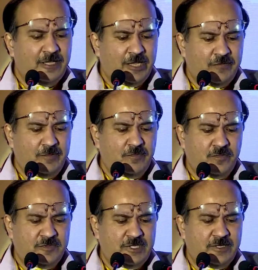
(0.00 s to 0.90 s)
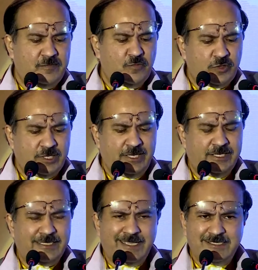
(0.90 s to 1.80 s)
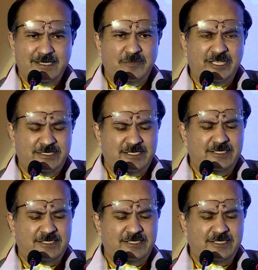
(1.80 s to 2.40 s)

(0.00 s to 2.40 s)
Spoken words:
Even the motility, there isn't much change.